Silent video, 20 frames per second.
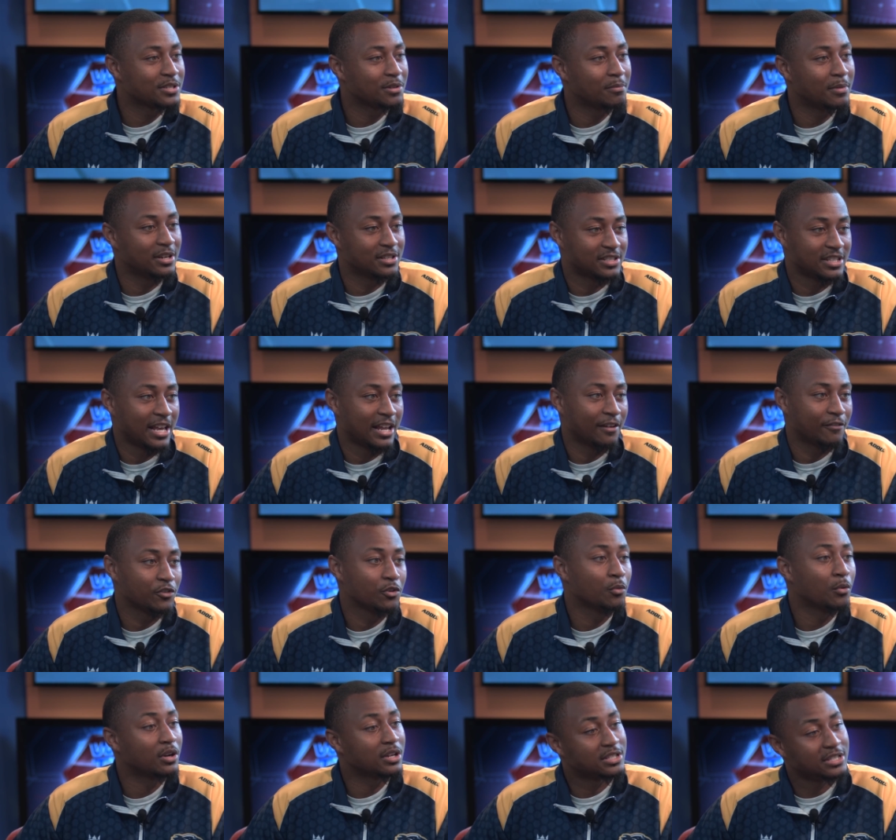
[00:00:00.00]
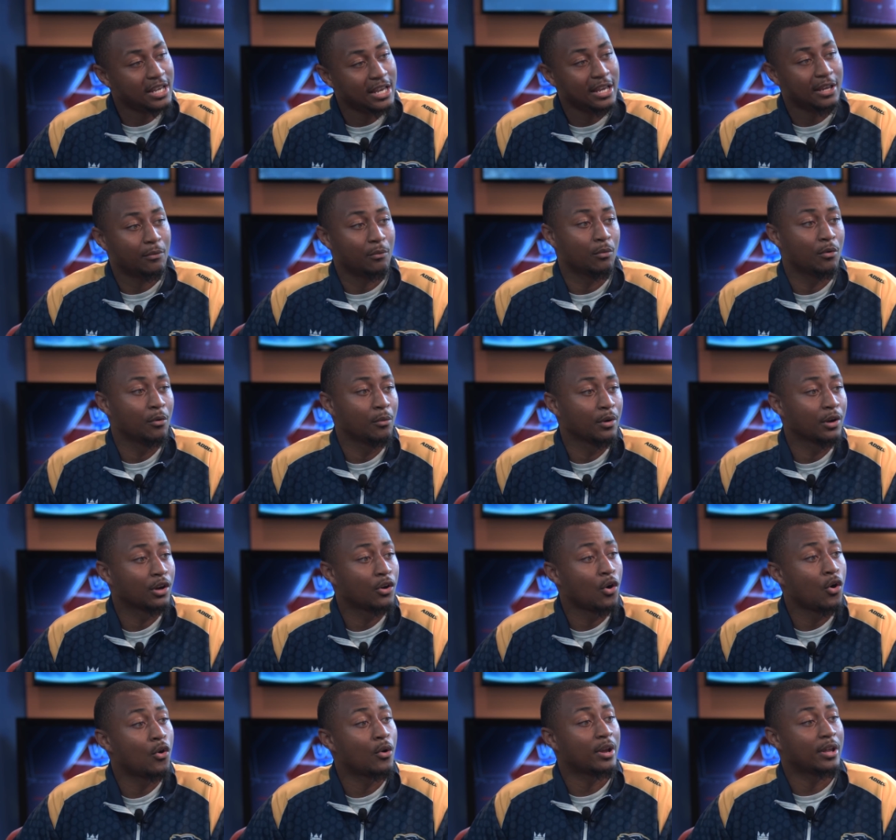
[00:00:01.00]
a must that if you want to take where we're
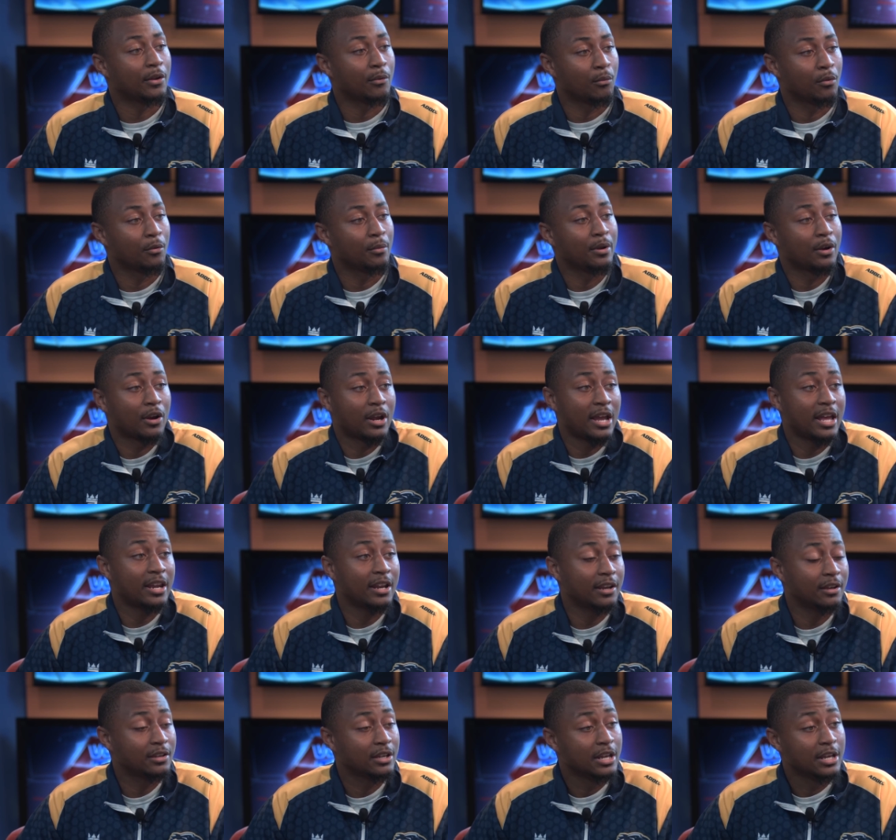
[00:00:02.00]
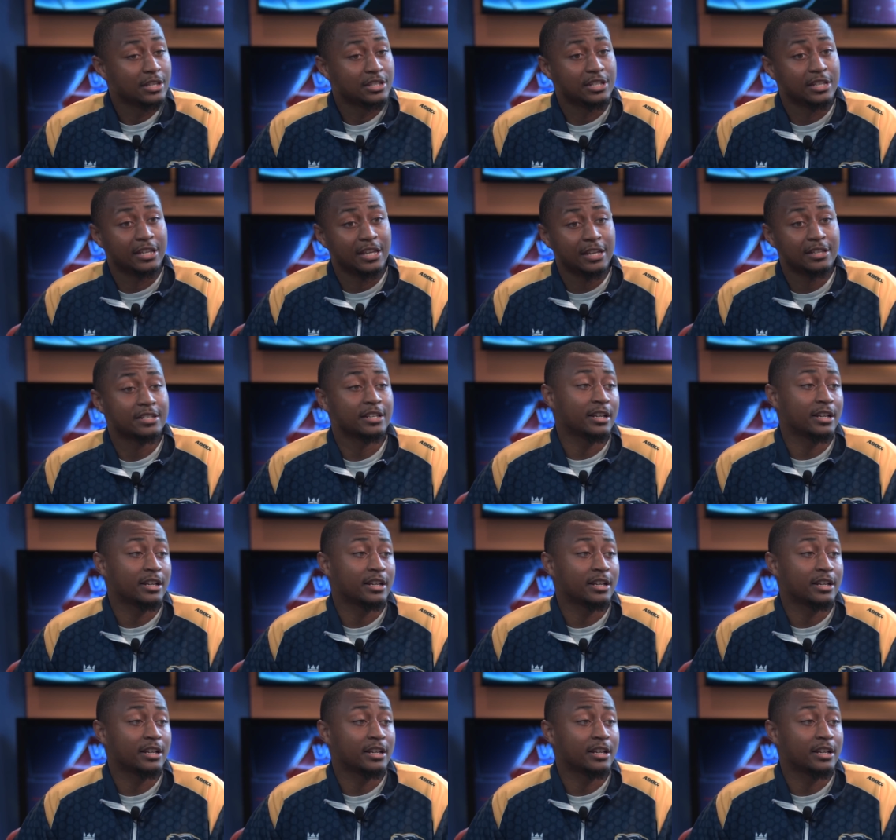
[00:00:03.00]
going and where we are heading to get to